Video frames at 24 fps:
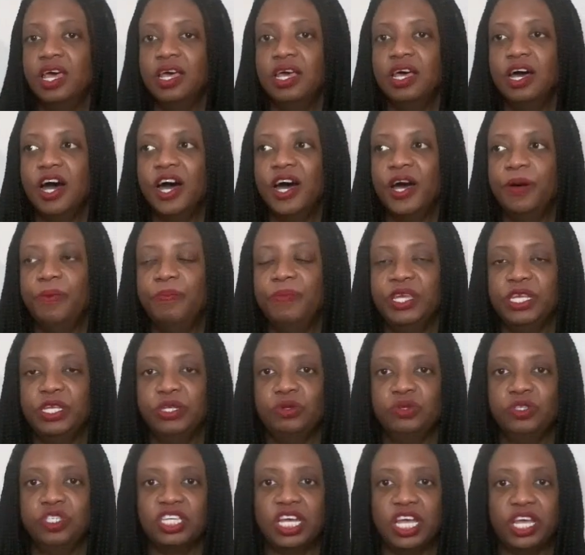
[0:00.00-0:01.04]
make
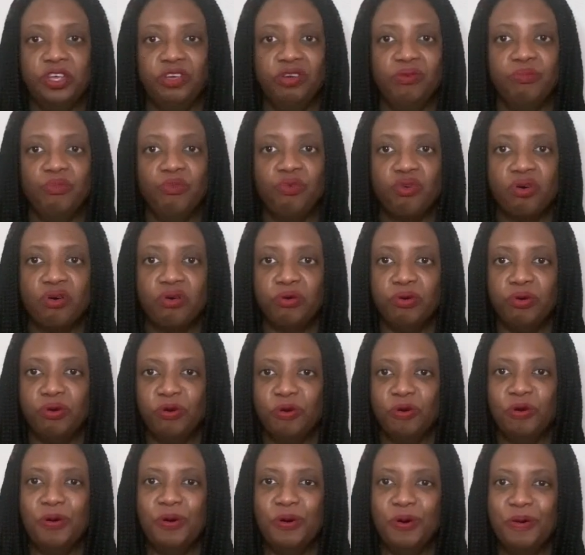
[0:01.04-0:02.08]
you check your
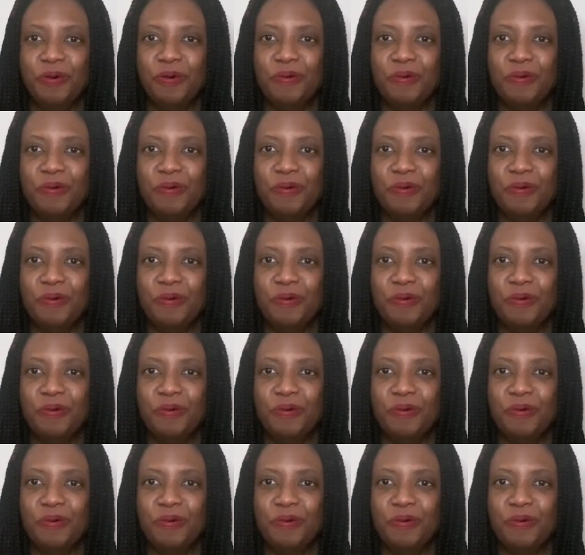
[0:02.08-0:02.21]
moral